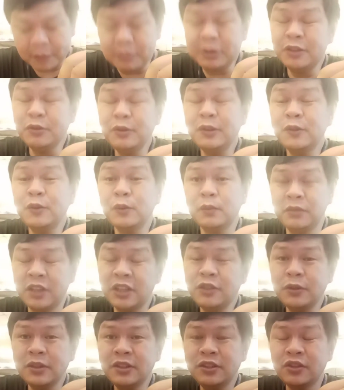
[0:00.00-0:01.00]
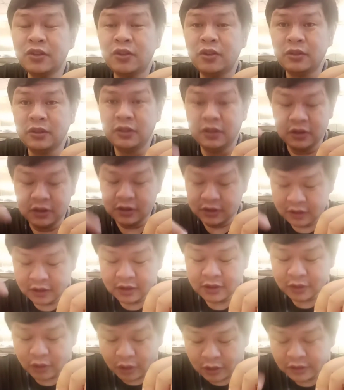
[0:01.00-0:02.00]
But this one is
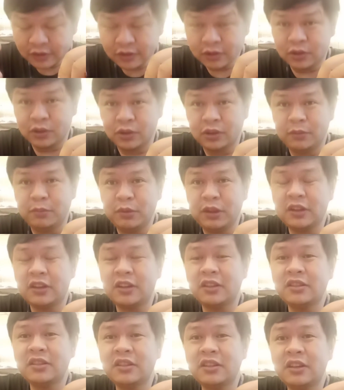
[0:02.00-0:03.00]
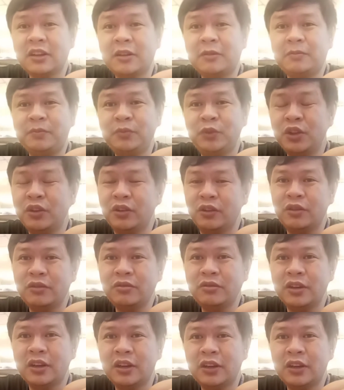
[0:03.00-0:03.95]
also good because, you know,